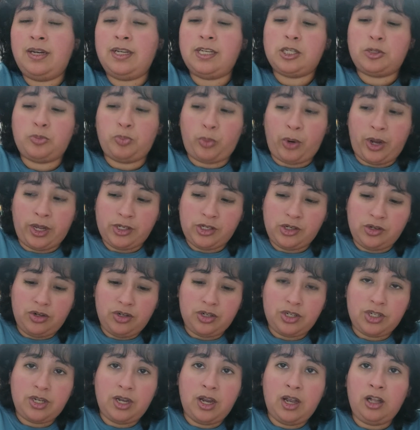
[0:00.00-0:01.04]
express
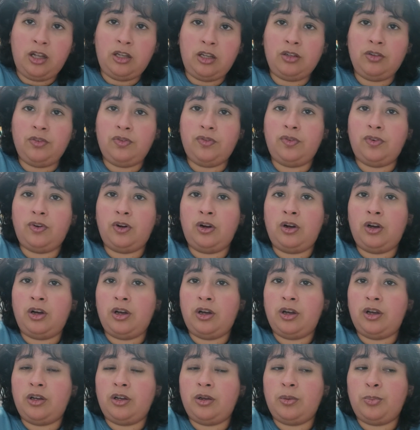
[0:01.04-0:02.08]
yourself,
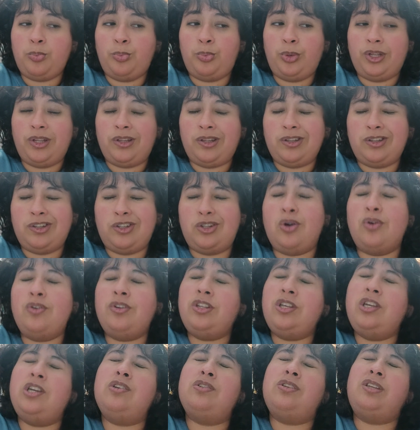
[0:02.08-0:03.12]
but
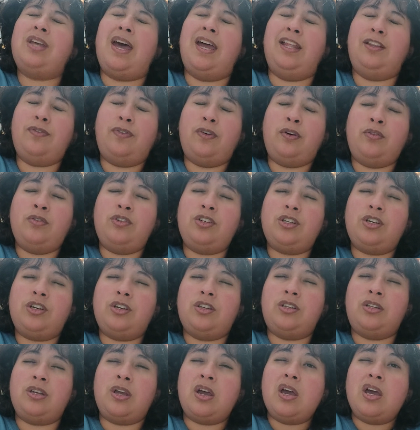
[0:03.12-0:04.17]
don't use headphones
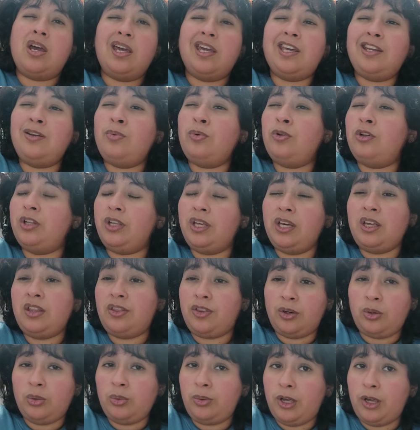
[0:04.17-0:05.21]
because it will
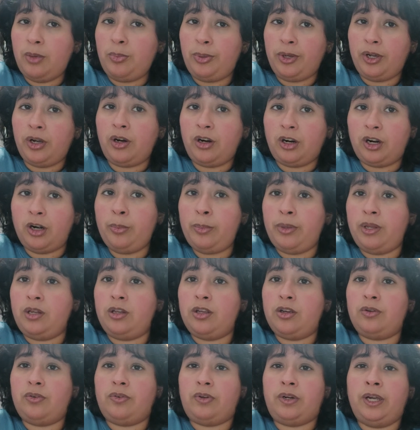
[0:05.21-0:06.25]
either way be harming
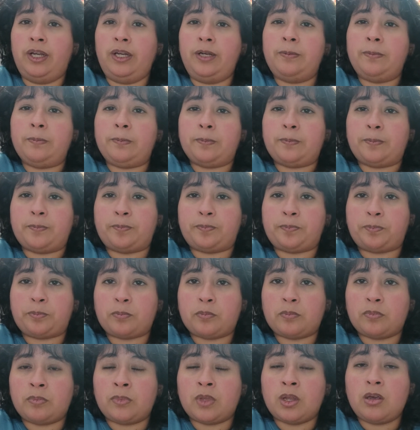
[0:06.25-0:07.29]
you, right?
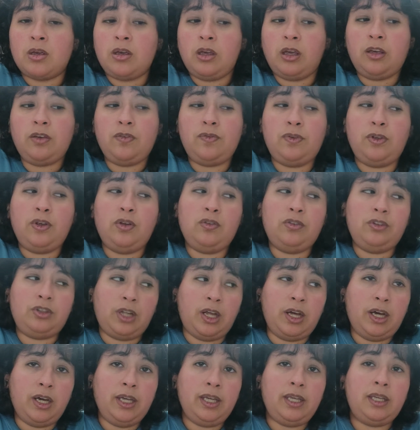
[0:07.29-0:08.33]
If you
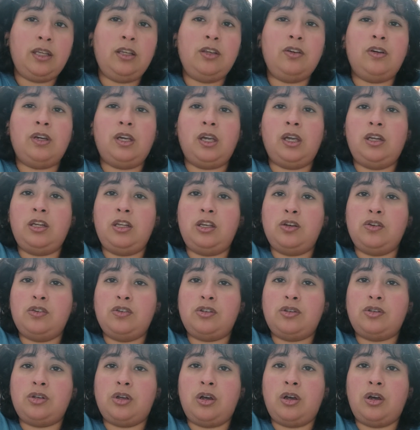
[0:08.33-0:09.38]
like, you can
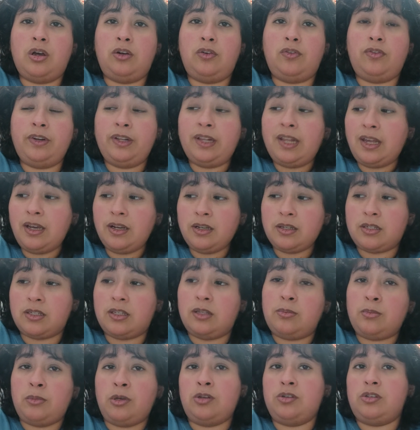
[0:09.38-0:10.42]
use
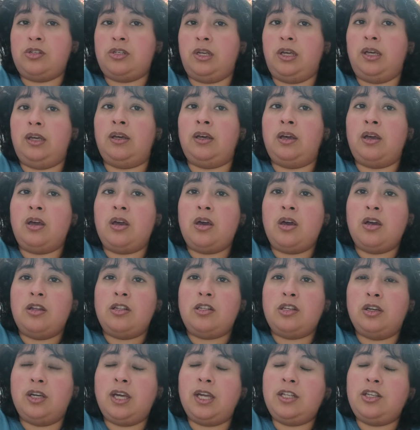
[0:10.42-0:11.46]
relaxing music
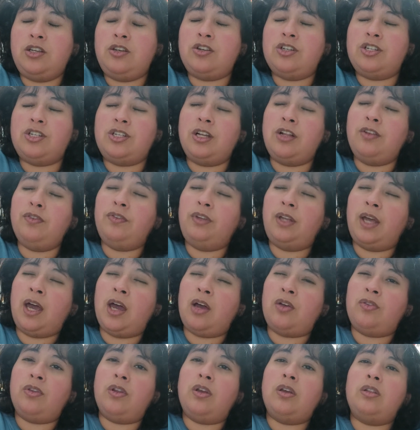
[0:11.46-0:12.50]
to get yourself
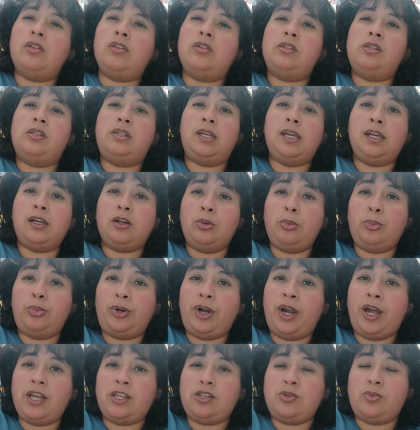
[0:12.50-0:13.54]
down,
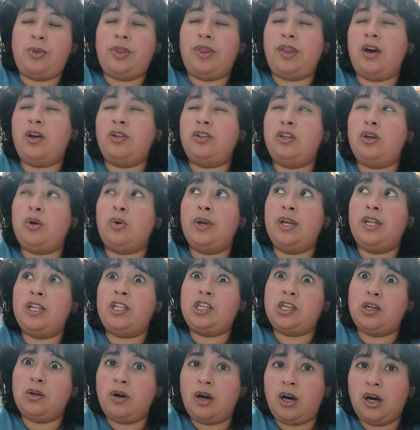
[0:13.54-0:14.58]
decompress without going
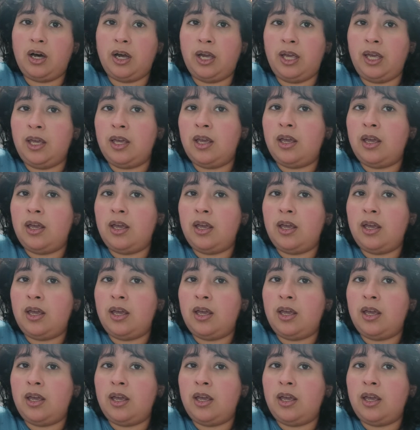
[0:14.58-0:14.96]
too high.